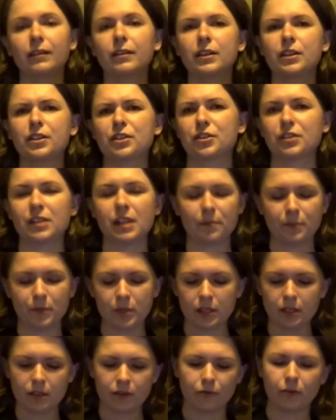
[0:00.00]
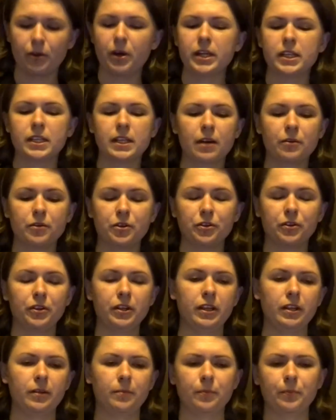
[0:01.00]
Just let me write down your name.
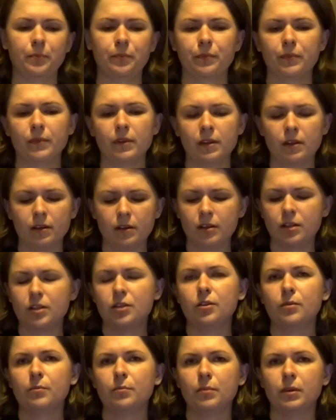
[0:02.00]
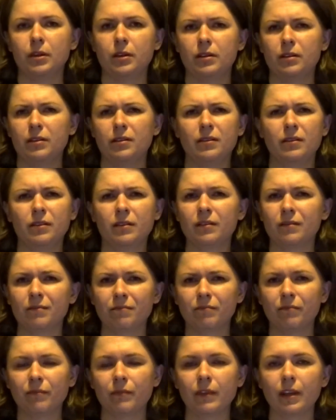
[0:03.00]
You can pay
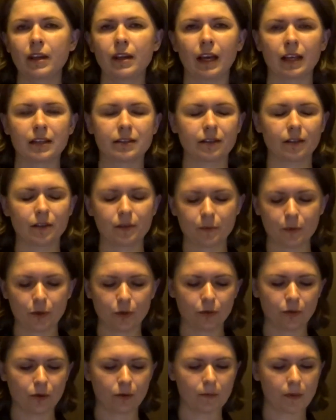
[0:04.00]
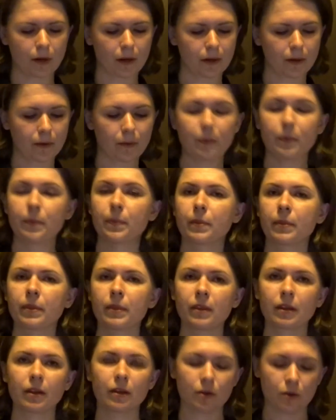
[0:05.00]
the next time you come by.
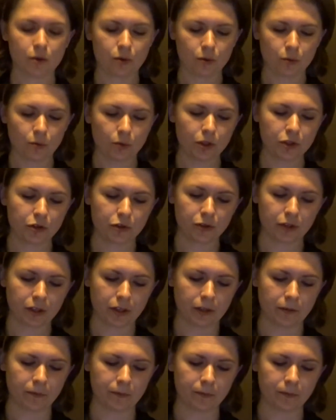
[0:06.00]
What's your name?